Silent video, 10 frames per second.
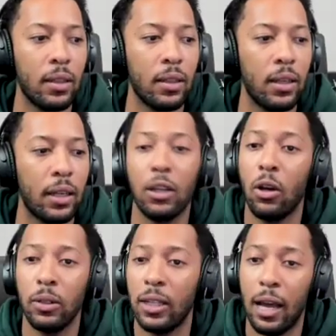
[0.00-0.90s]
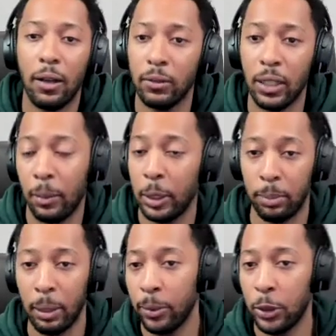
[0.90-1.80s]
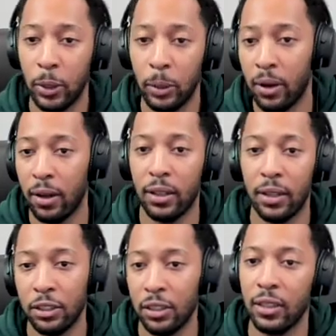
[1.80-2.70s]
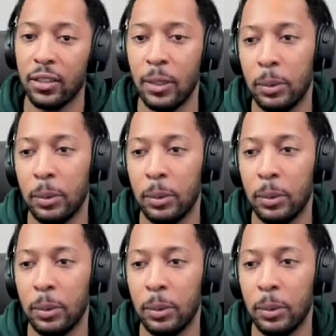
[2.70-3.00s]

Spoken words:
it can go down, it can be split between product and engineering teams.